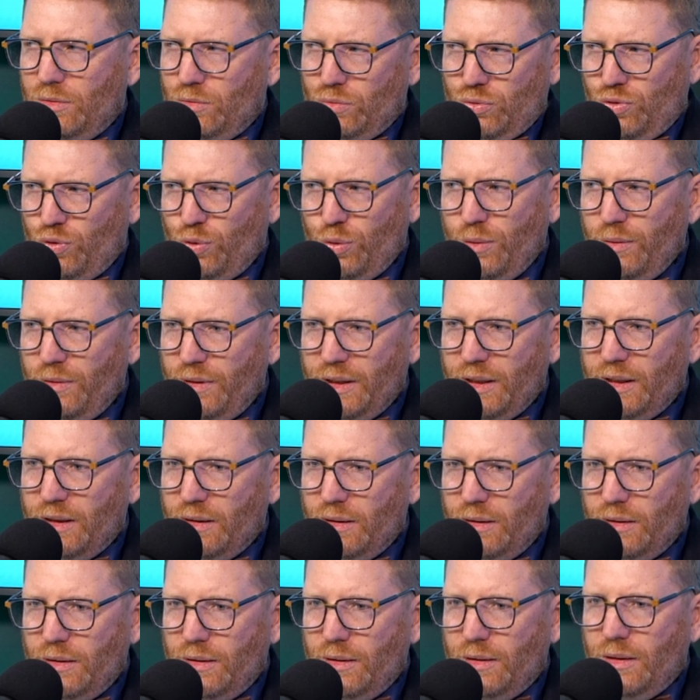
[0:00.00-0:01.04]
Truly.
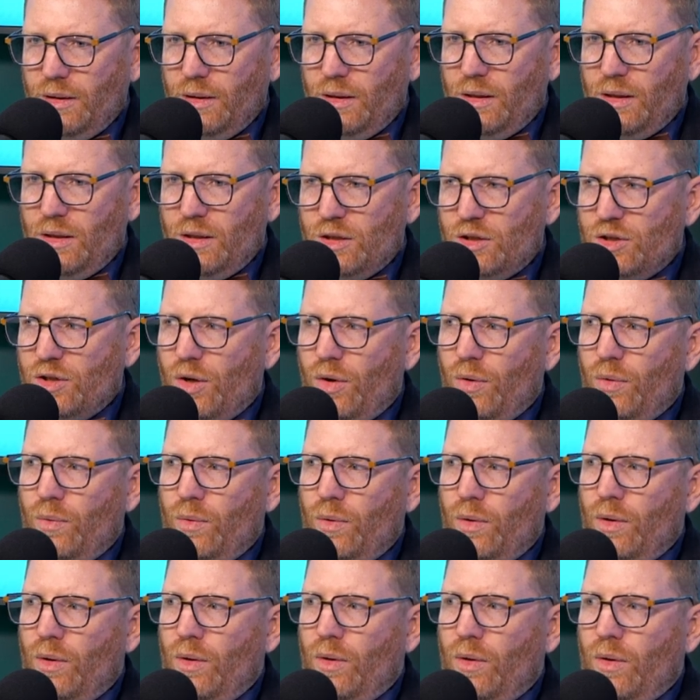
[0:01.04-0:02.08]
So
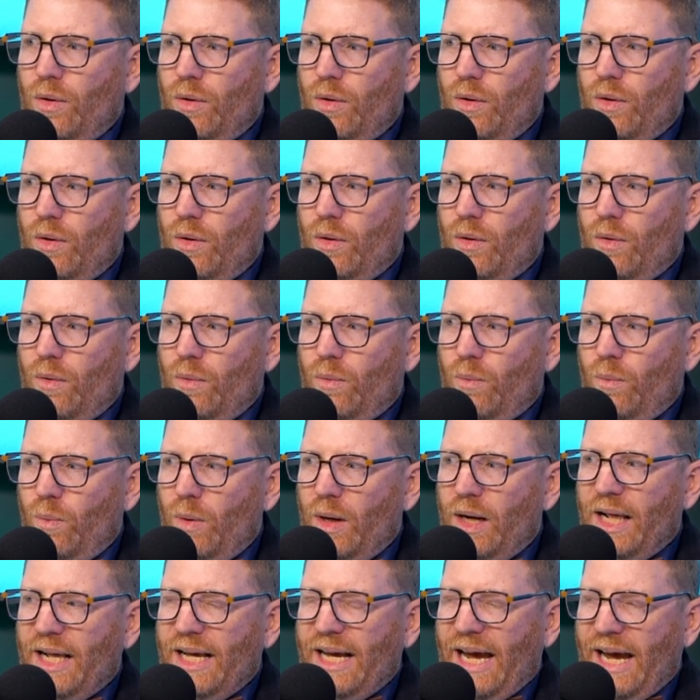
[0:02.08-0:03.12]

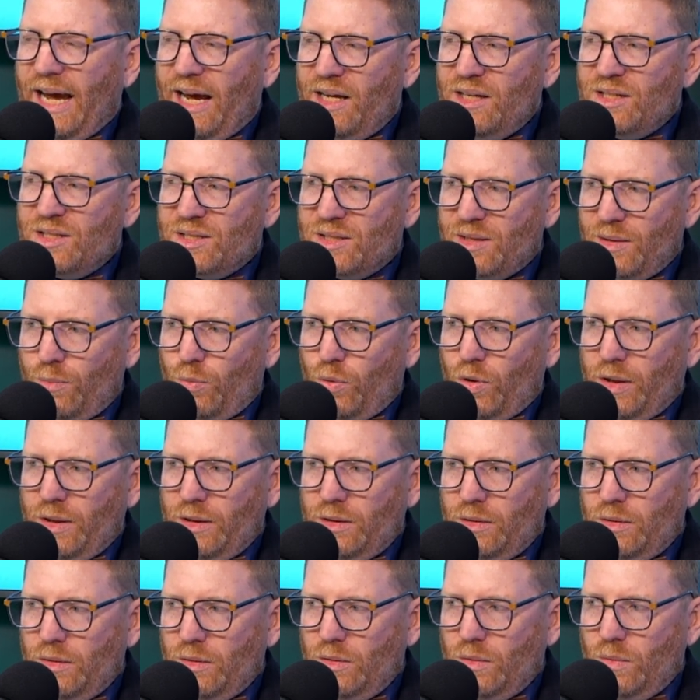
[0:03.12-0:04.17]
when I ask
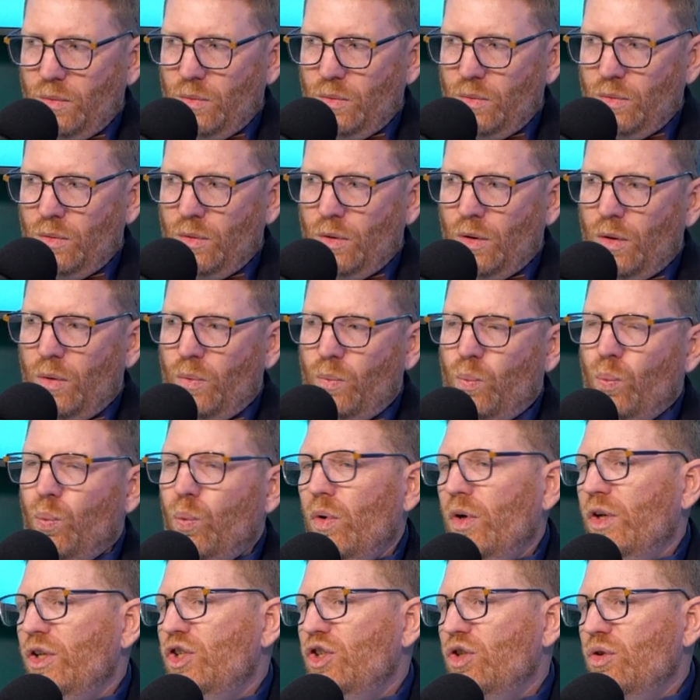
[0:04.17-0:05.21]
someone,
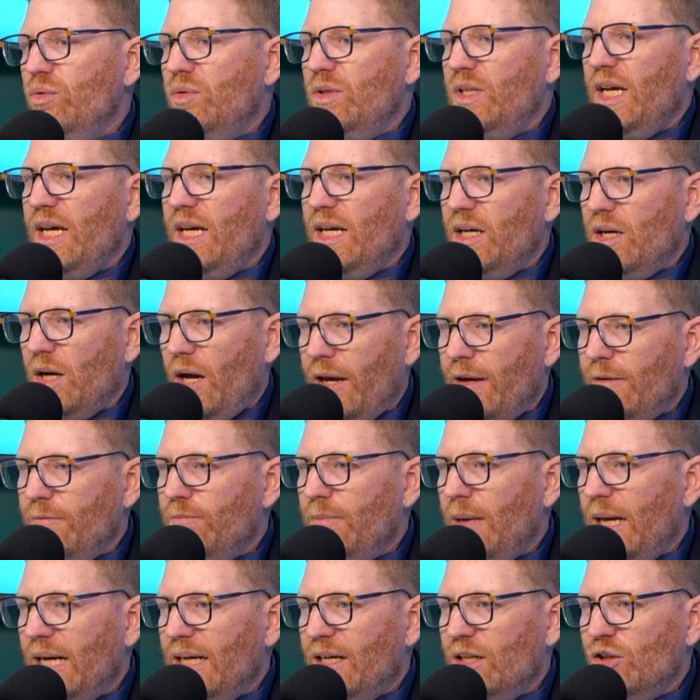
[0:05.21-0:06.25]
would you take a
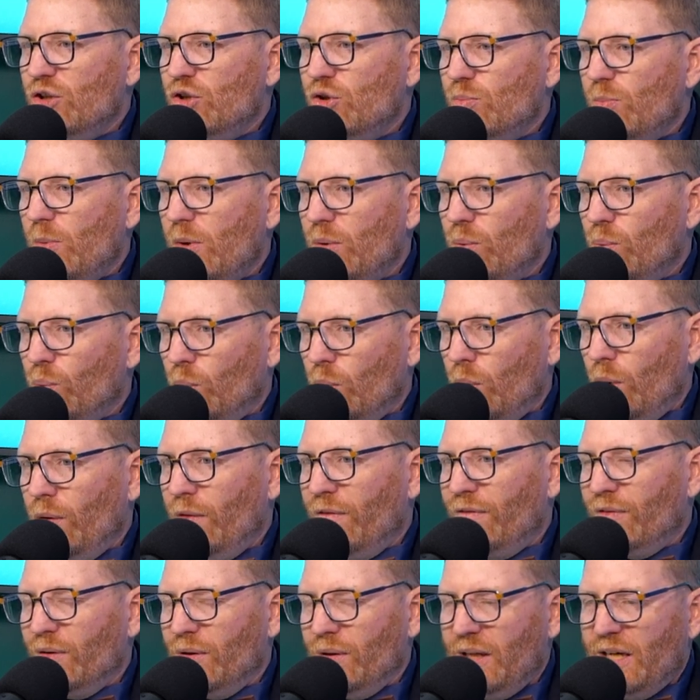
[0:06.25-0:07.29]
management role
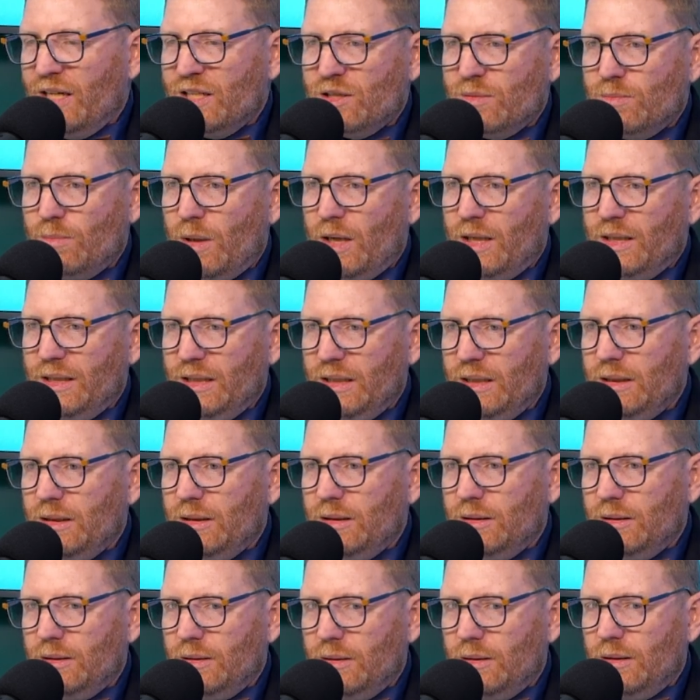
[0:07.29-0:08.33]
for less money?
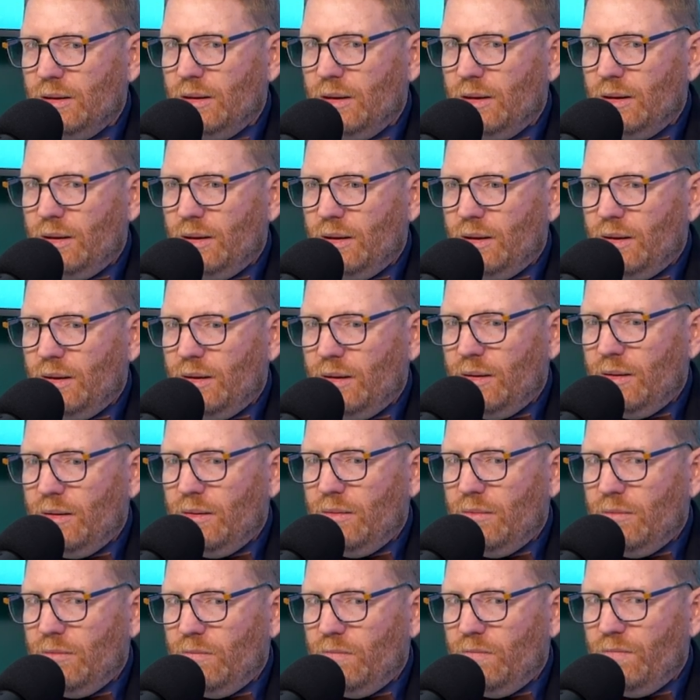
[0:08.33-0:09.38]

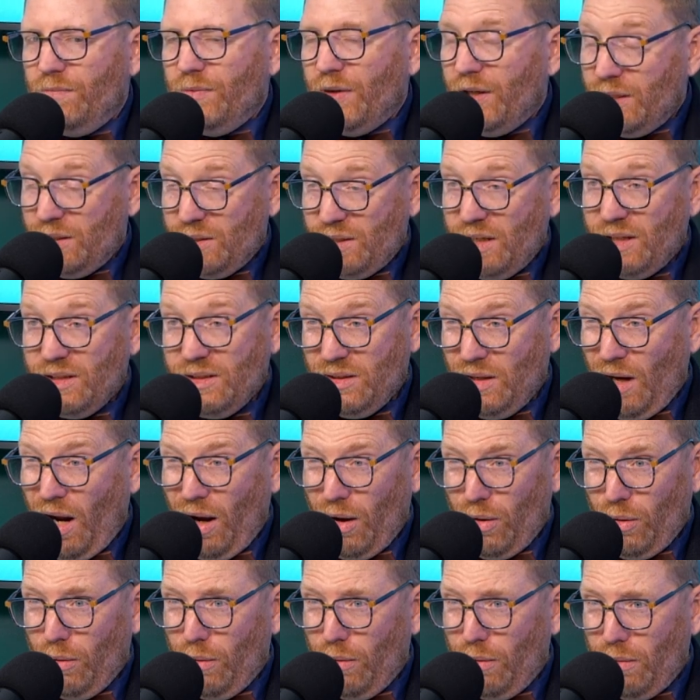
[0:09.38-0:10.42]
They say
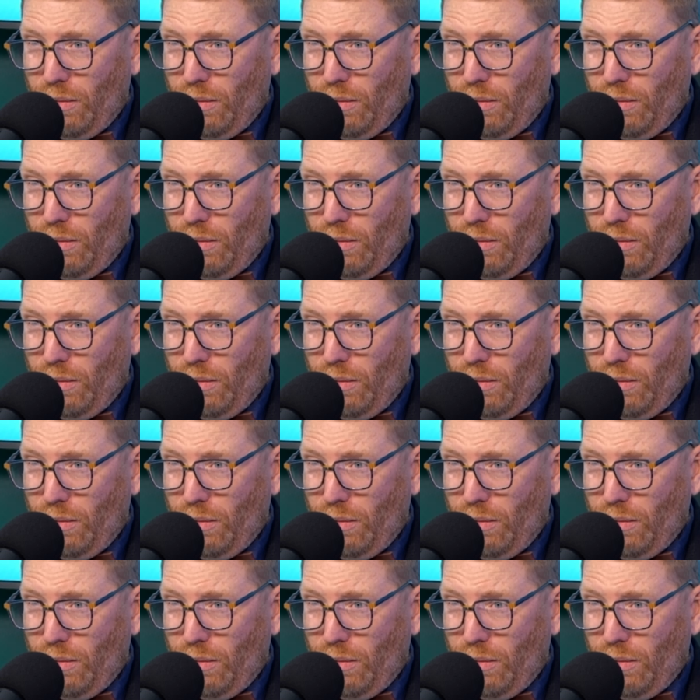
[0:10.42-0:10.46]
no.